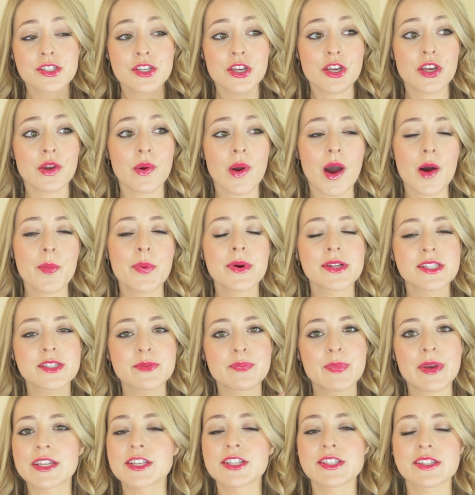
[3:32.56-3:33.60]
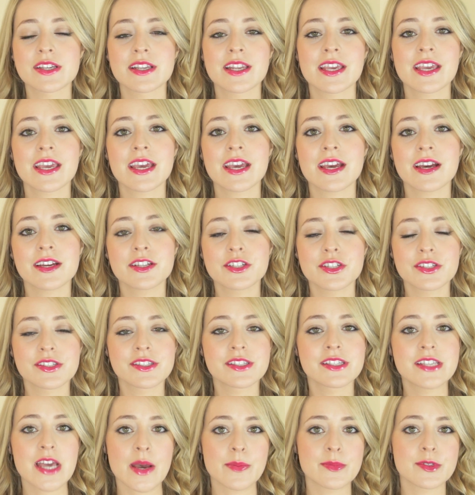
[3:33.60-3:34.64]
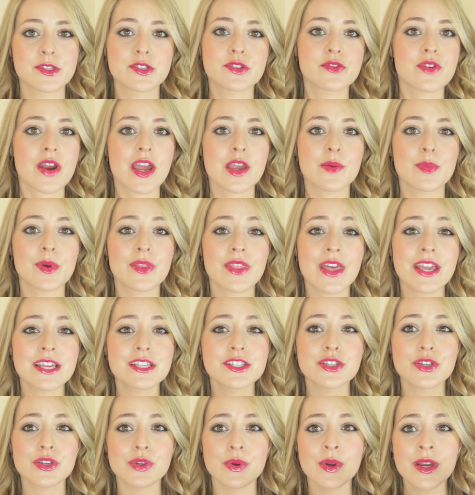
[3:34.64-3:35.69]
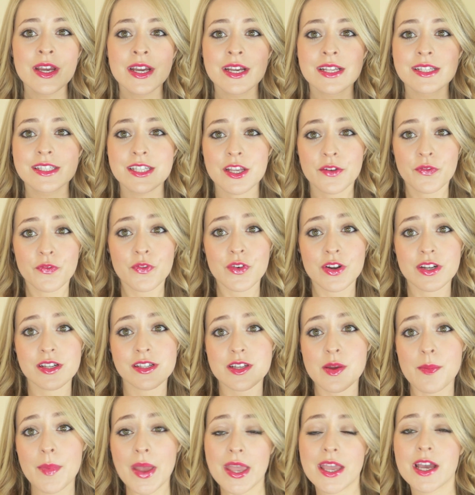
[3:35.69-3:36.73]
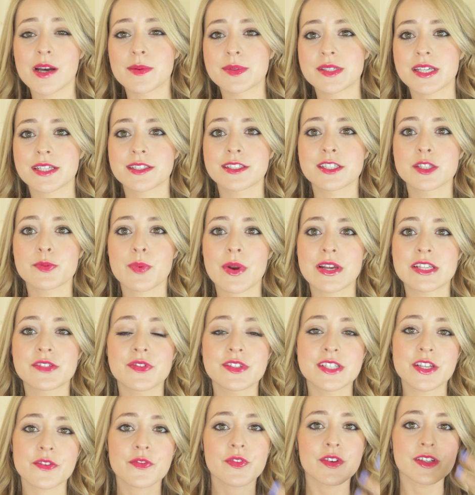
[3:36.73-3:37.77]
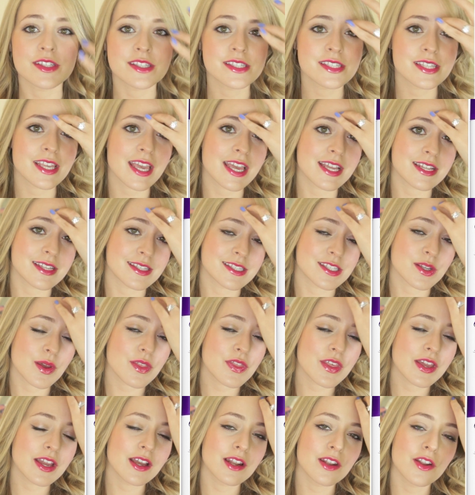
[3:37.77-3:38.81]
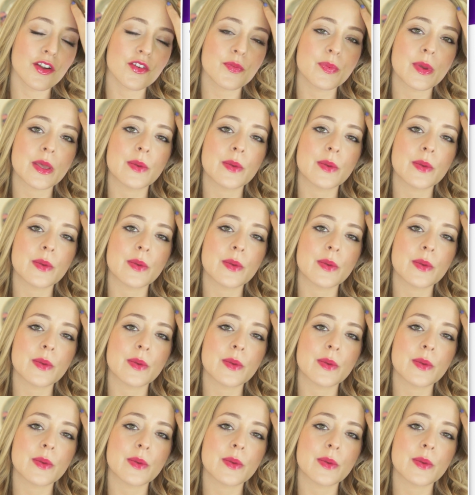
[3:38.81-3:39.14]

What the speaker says: too. I'll put some pictures in here just to demonstrate, but they do different makeup setting sprays for different skins. So I think a lot of